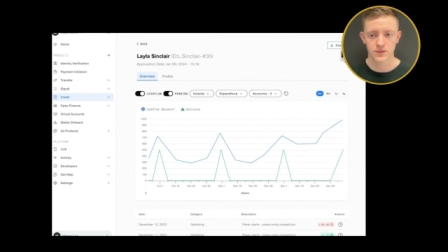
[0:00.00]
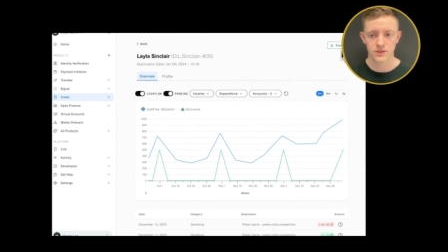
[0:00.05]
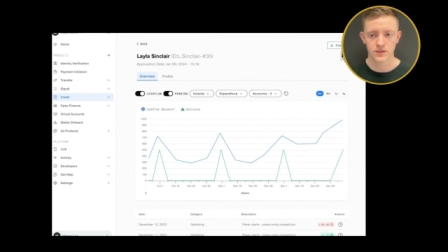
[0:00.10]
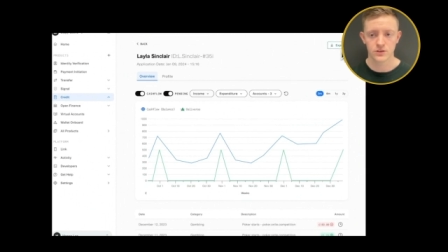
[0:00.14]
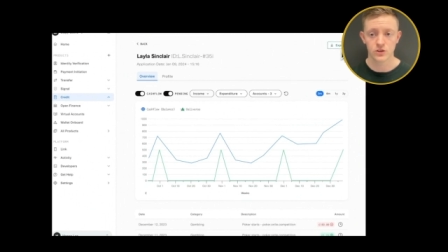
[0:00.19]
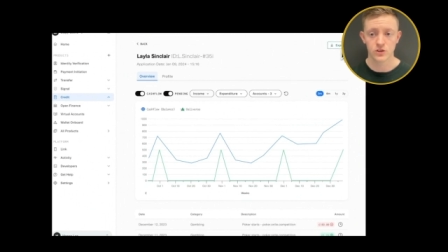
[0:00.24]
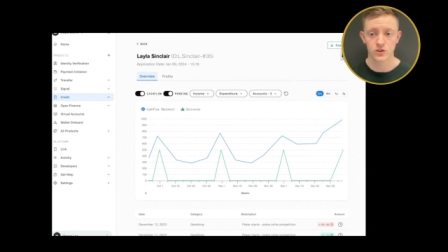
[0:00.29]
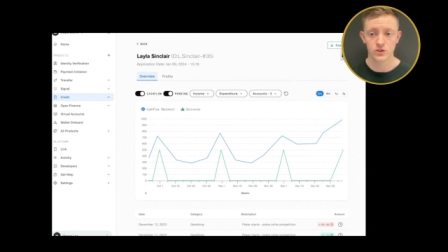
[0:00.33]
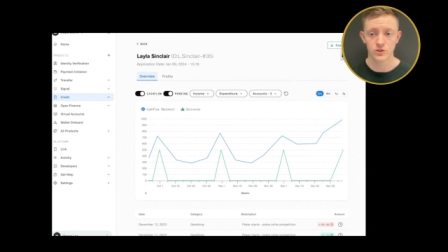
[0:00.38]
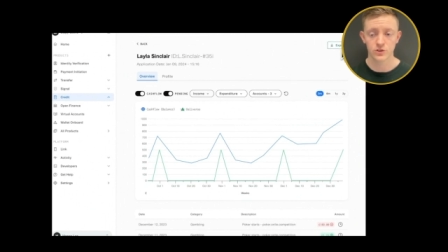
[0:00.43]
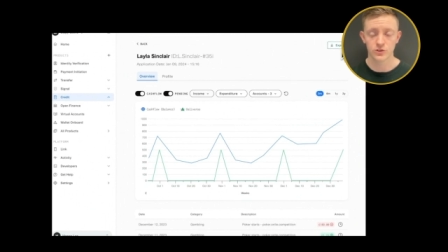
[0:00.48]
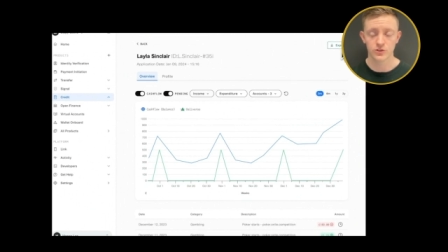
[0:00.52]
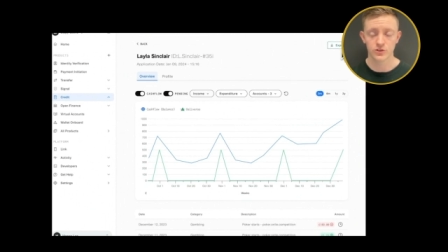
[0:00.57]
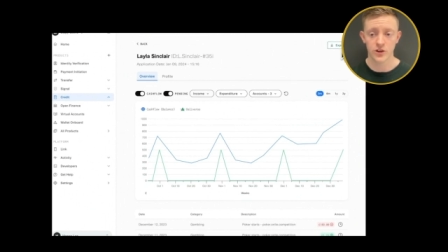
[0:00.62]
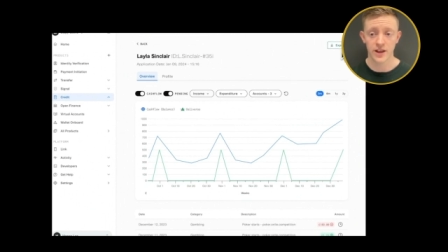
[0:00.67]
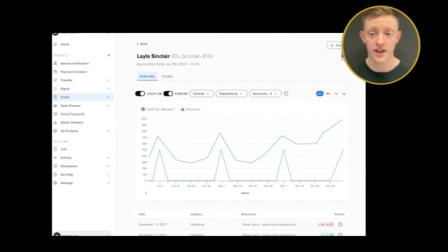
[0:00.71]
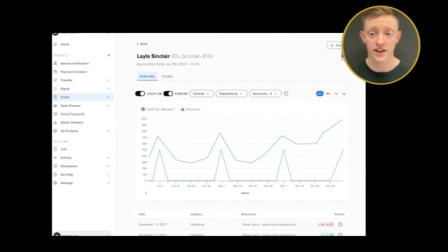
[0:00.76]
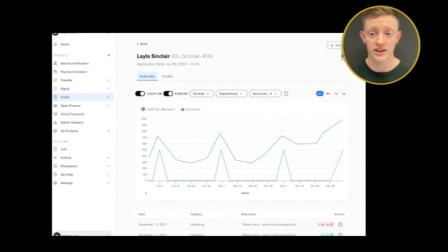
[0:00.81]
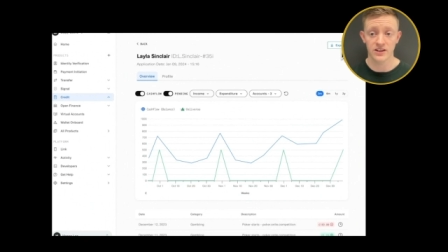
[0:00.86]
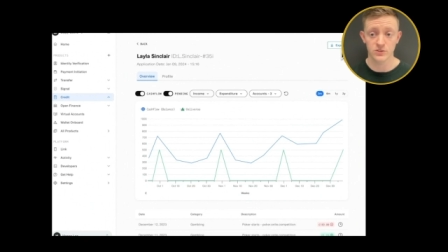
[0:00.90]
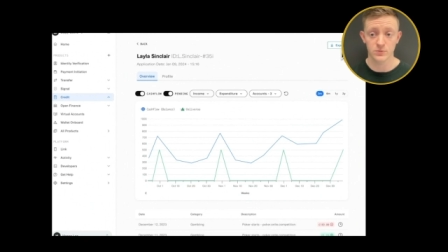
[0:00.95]
You can also
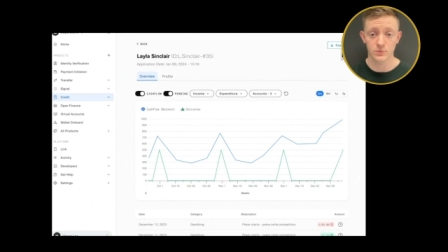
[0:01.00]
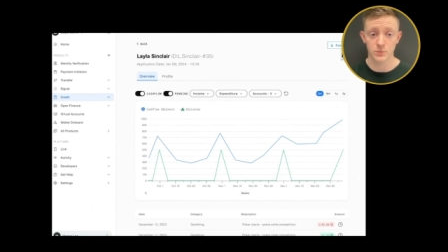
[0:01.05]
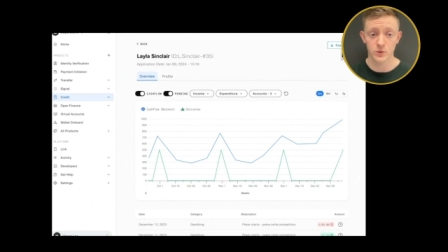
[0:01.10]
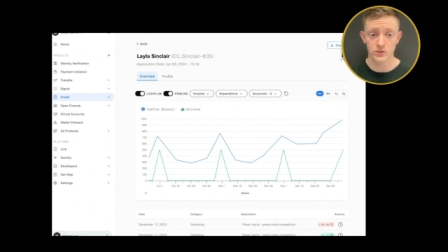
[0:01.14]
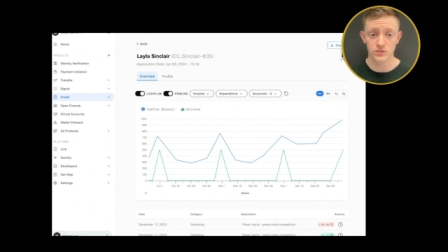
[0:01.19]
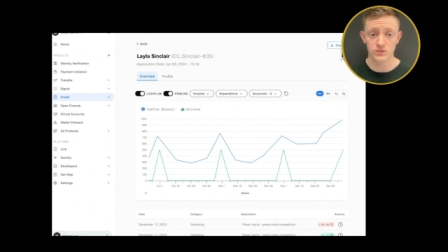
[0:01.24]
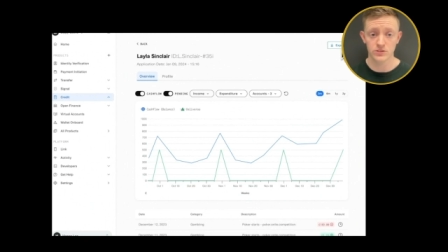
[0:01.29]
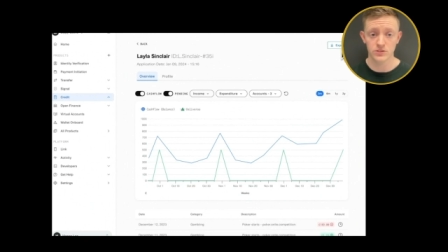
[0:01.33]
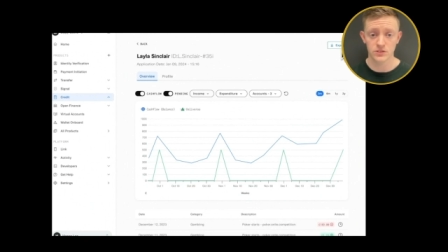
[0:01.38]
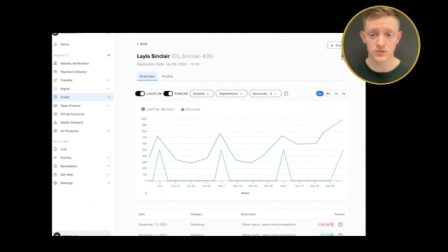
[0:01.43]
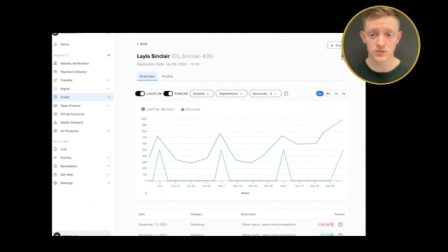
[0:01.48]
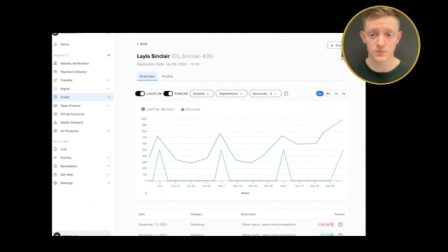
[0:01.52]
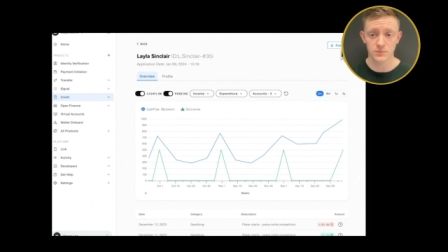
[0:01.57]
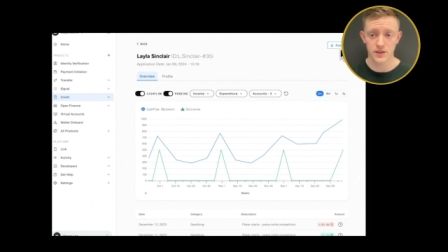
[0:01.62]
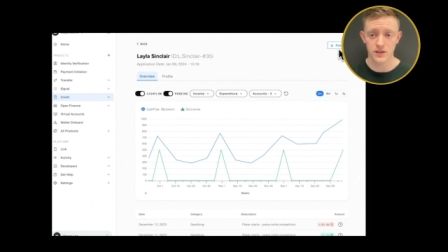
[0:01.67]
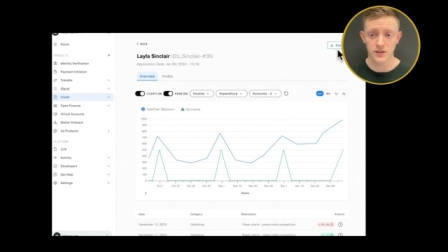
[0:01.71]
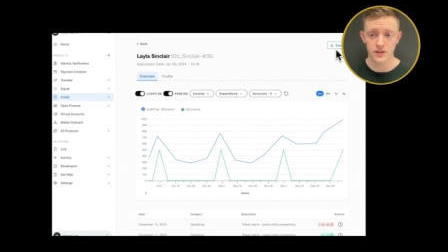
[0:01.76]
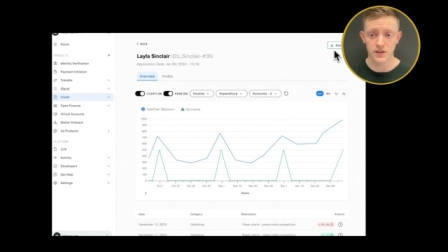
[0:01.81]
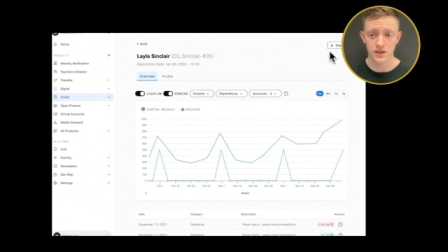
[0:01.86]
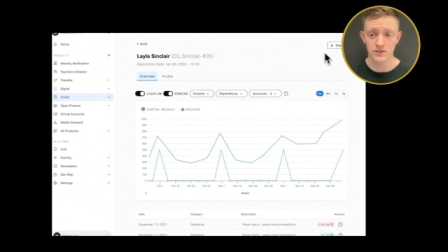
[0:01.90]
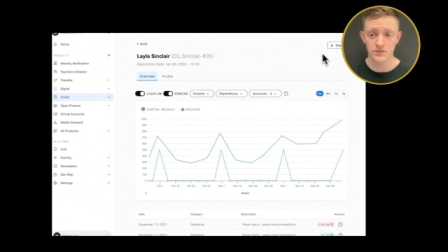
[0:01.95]
export the
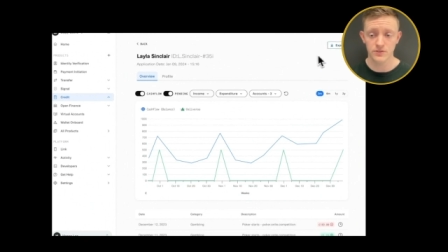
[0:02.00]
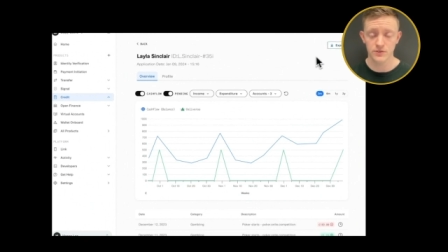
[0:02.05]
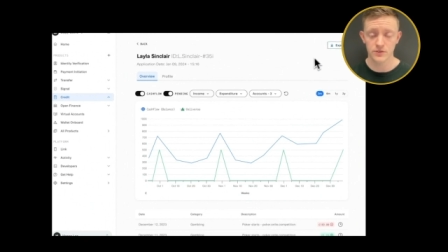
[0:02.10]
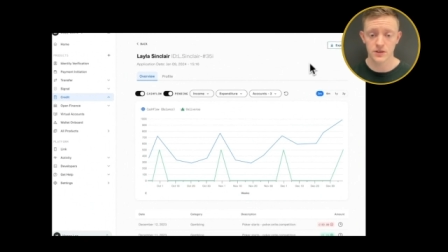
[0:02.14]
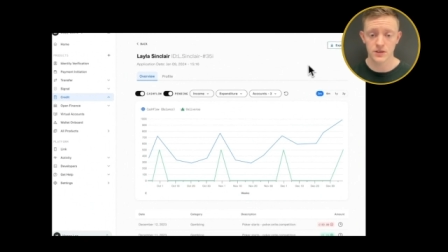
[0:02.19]
PDF